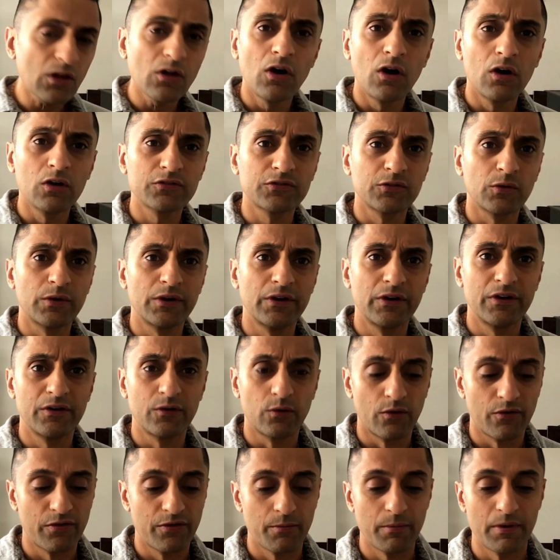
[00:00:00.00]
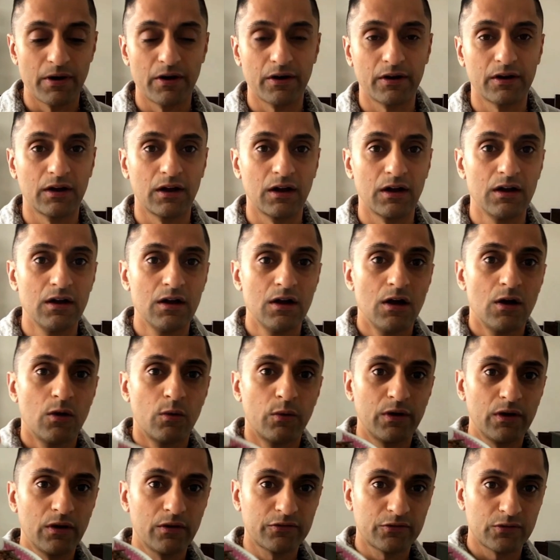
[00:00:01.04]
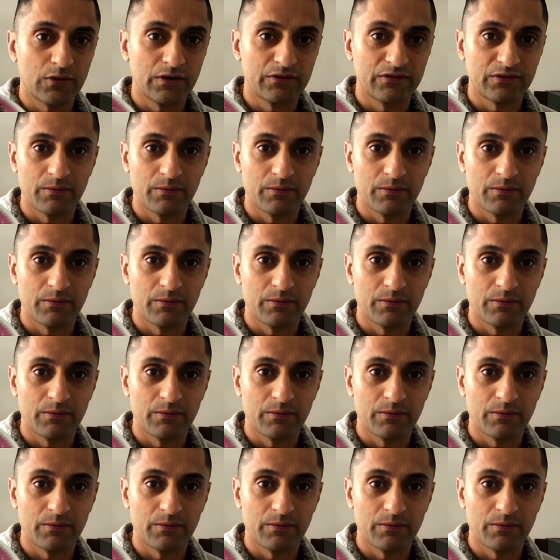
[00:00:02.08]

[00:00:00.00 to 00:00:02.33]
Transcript: Also here in North America, we also have